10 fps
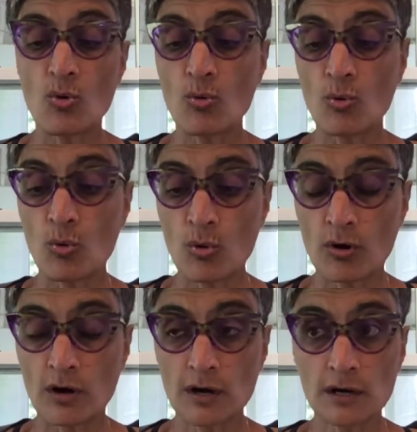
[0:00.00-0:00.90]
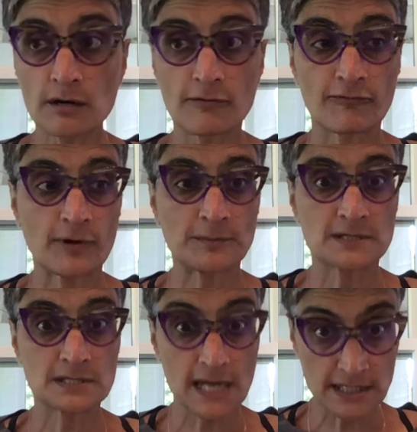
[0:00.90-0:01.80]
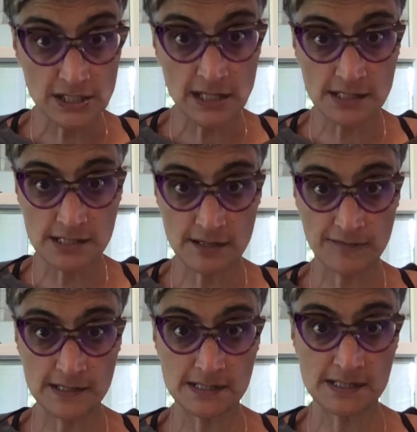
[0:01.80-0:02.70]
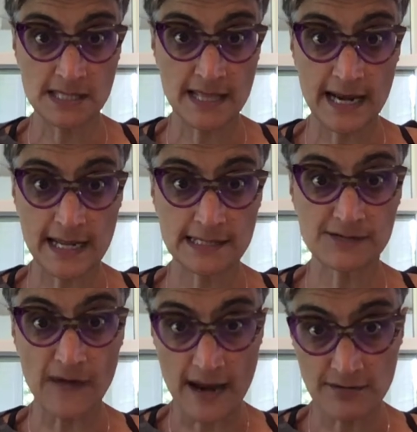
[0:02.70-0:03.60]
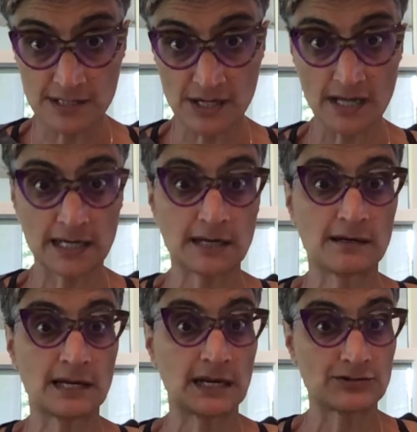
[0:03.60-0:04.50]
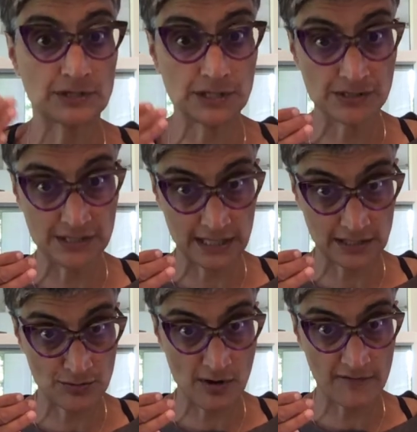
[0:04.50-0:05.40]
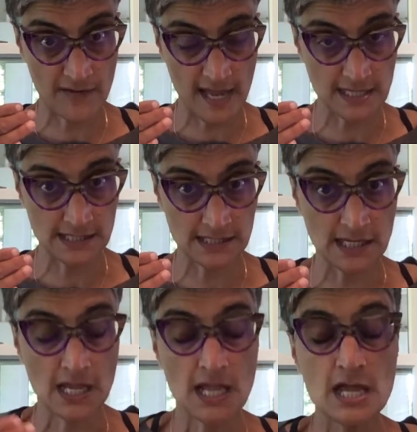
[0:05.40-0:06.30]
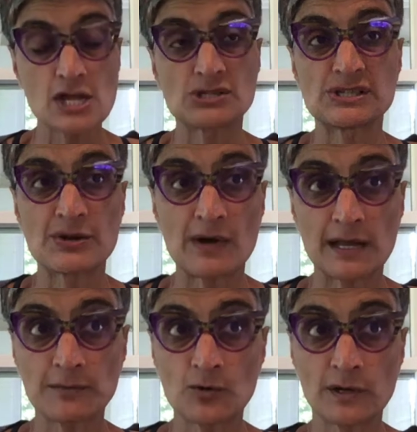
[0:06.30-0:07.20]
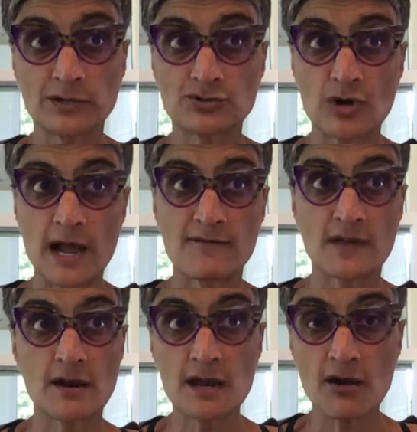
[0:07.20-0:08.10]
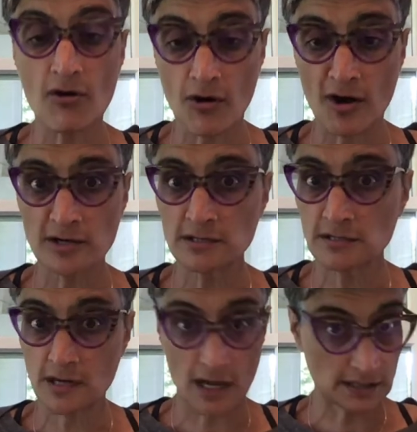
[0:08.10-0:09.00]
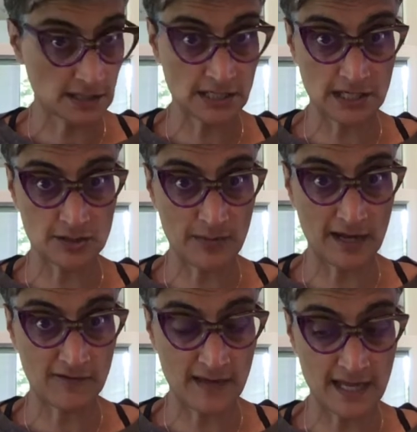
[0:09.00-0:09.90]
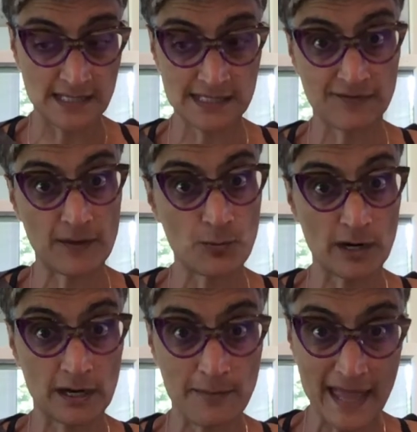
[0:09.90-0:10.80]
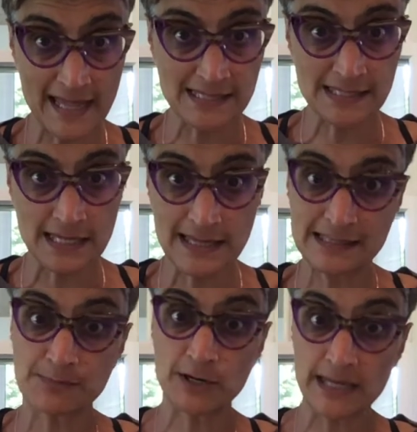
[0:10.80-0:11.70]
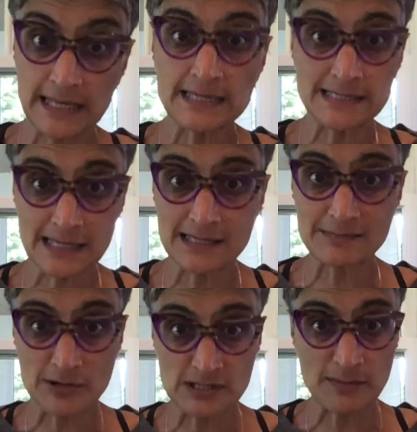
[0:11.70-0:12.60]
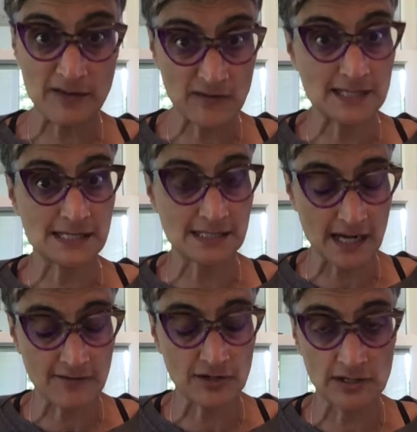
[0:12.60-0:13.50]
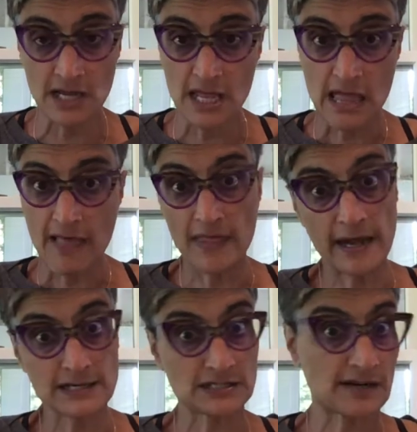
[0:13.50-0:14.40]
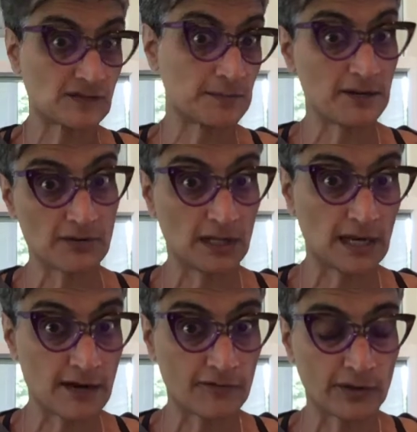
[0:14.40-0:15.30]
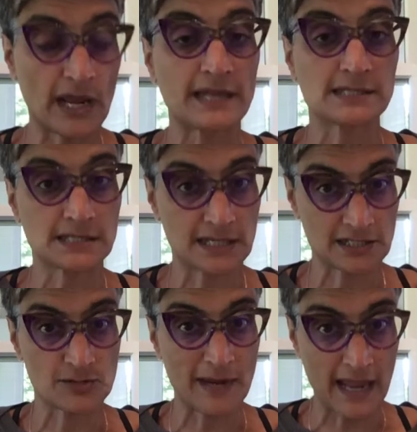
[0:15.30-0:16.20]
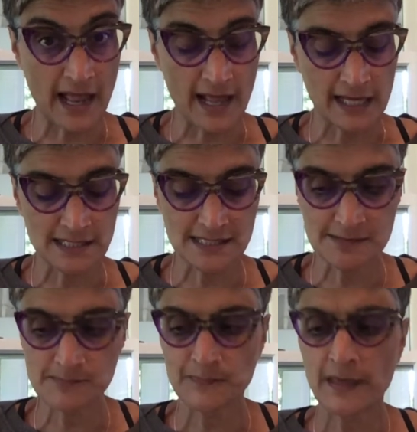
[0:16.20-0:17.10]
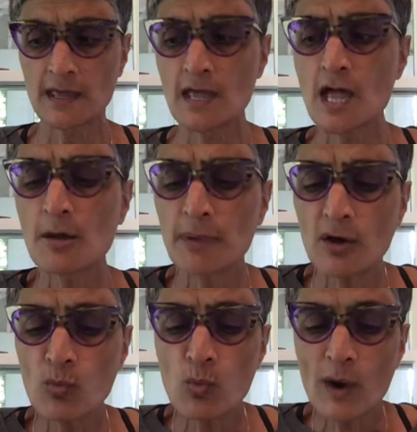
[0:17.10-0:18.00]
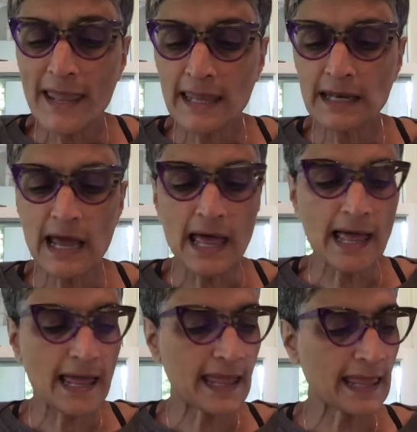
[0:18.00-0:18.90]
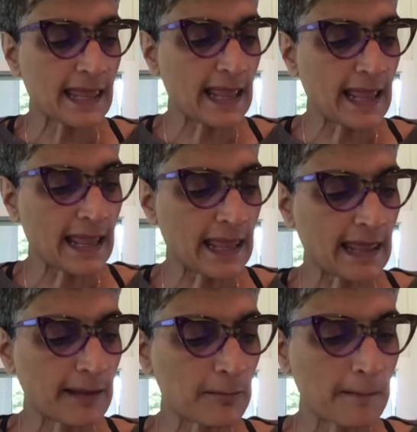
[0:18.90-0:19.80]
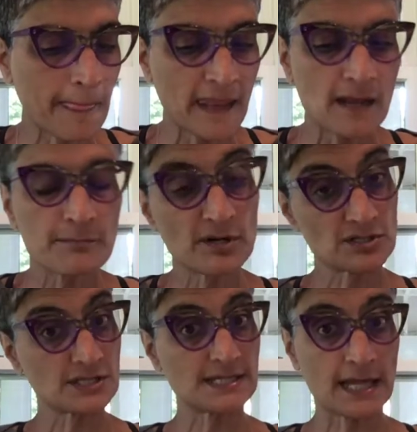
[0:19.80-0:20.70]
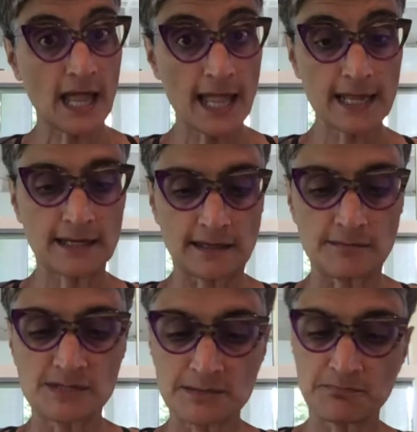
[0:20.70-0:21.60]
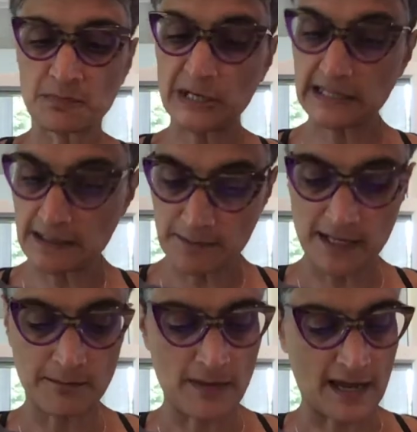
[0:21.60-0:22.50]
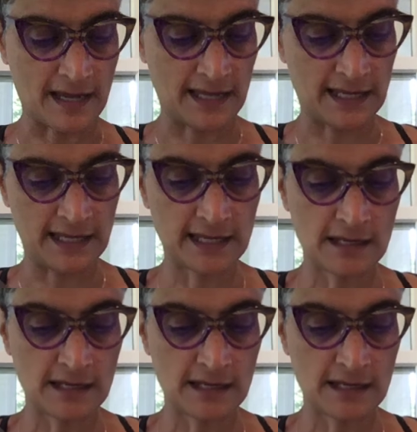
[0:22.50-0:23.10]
or from touching a surface that has virus on it and introducing it to our face. So I'm going to try very hard not to touch my face. If I'm wearing a mask, that's pretty easy because most of my face is covered. Then I just have to be really careful not to touch my eyes. But when I am purchasing items and putting them in my